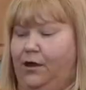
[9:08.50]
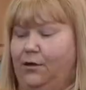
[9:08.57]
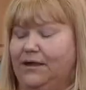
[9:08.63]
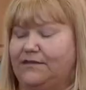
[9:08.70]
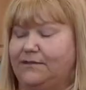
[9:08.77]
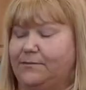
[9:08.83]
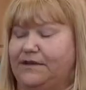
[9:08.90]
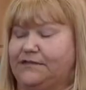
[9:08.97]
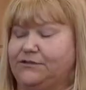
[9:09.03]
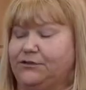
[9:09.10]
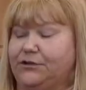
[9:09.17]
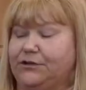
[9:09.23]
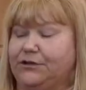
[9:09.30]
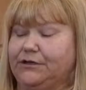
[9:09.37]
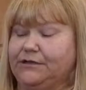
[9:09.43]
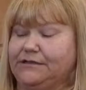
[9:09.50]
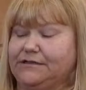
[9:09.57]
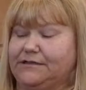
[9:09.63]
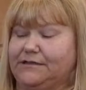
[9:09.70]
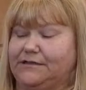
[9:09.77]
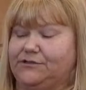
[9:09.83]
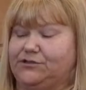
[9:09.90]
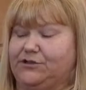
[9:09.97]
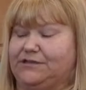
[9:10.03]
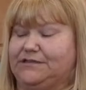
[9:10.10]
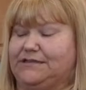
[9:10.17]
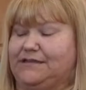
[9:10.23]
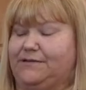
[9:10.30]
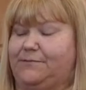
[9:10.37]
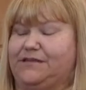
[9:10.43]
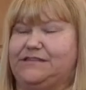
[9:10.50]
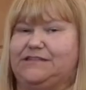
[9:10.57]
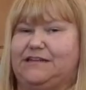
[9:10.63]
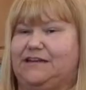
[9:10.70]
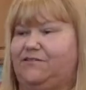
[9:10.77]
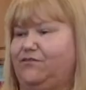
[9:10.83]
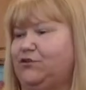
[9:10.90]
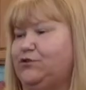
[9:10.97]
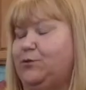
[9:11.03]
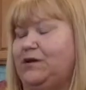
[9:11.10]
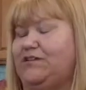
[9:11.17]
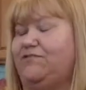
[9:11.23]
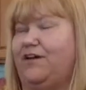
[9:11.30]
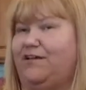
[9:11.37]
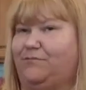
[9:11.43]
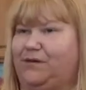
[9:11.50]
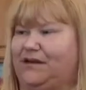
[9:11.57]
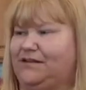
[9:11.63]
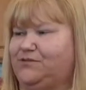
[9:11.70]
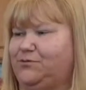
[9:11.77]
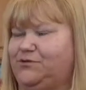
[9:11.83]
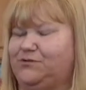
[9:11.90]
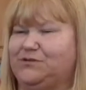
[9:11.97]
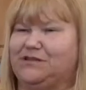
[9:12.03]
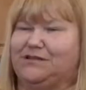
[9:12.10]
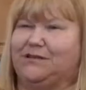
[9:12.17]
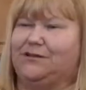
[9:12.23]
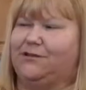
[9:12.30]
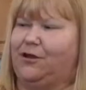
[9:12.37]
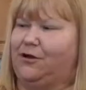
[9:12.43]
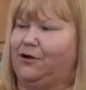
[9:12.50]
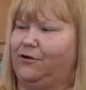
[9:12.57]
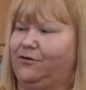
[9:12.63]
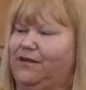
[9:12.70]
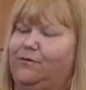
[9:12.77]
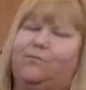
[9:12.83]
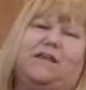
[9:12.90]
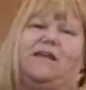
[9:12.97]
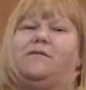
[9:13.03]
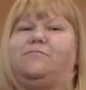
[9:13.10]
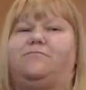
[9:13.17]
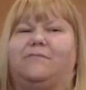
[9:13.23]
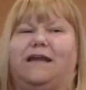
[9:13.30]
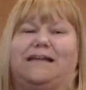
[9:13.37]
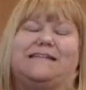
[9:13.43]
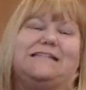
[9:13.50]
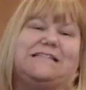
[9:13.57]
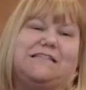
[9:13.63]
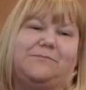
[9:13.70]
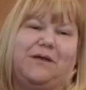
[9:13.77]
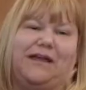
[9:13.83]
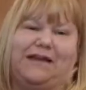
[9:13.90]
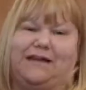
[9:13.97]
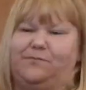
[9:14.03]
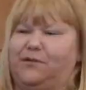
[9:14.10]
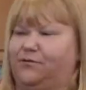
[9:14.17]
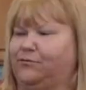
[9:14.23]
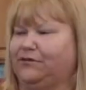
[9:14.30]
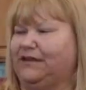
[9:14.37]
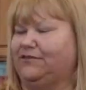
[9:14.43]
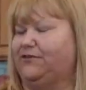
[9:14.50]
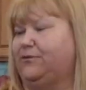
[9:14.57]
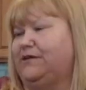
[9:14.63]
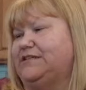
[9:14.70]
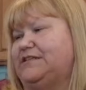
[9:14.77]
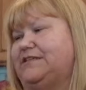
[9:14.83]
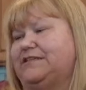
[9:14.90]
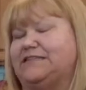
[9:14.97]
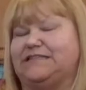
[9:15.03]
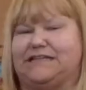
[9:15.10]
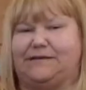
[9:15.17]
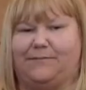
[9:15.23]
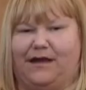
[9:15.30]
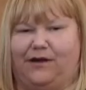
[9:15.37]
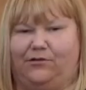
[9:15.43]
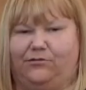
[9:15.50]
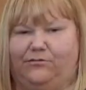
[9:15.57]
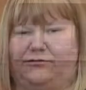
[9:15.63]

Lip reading: Okay, the beans are cooked. As you can see, they've been sitting for 25 minutes, which was a little longer than we had anticipated, but we'll let the rest of the steam out.